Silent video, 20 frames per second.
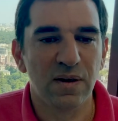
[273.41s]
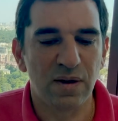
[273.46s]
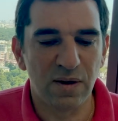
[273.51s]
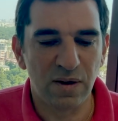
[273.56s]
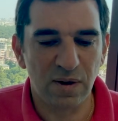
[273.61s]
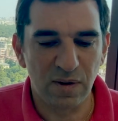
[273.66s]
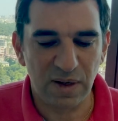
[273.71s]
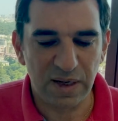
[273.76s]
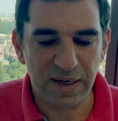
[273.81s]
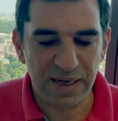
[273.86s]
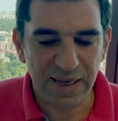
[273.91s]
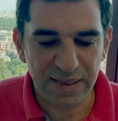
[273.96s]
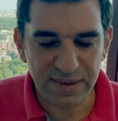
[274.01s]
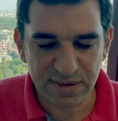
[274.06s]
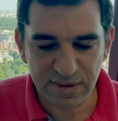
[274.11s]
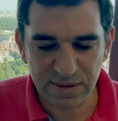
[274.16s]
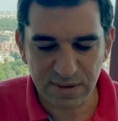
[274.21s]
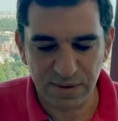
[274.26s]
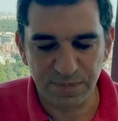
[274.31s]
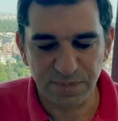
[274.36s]
Uh,
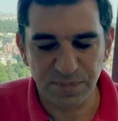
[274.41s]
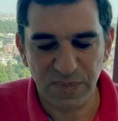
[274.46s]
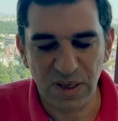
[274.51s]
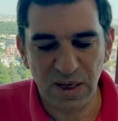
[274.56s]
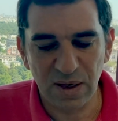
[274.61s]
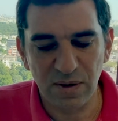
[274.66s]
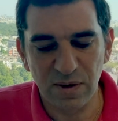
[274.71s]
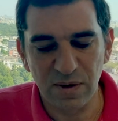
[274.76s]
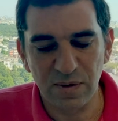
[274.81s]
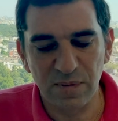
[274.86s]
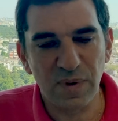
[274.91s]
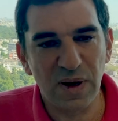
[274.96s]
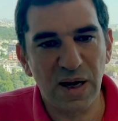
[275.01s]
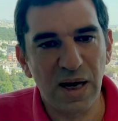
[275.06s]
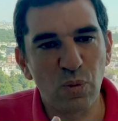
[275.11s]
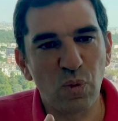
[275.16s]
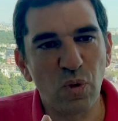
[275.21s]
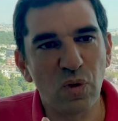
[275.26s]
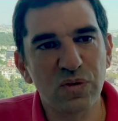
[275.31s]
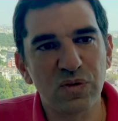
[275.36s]
last, um, uh, I
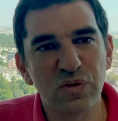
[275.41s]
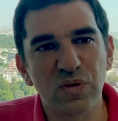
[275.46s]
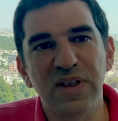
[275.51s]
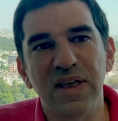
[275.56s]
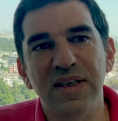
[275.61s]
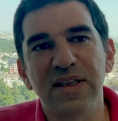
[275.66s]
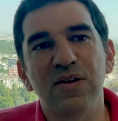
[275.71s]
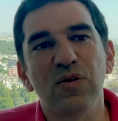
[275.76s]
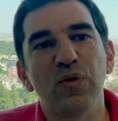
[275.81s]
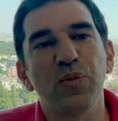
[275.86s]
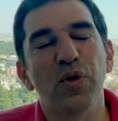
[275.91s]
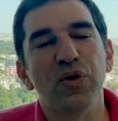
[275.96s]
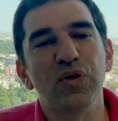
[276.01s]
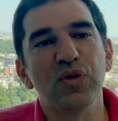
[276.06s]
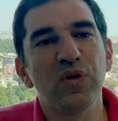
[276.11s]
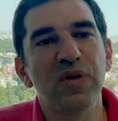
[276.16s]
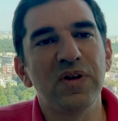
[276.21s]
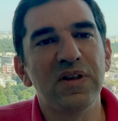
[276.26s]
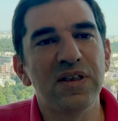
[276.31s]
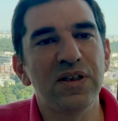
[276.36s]
want to take that
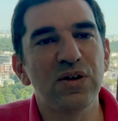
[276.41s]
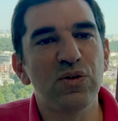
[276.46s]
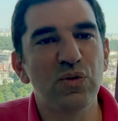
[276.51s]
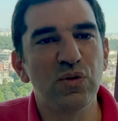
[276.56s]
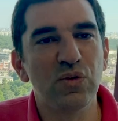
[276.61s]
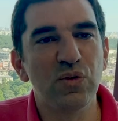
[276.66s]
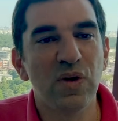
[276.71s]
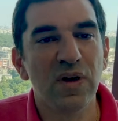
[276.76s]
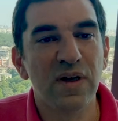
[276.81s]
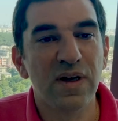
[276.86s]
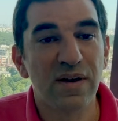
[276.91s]
opportunity to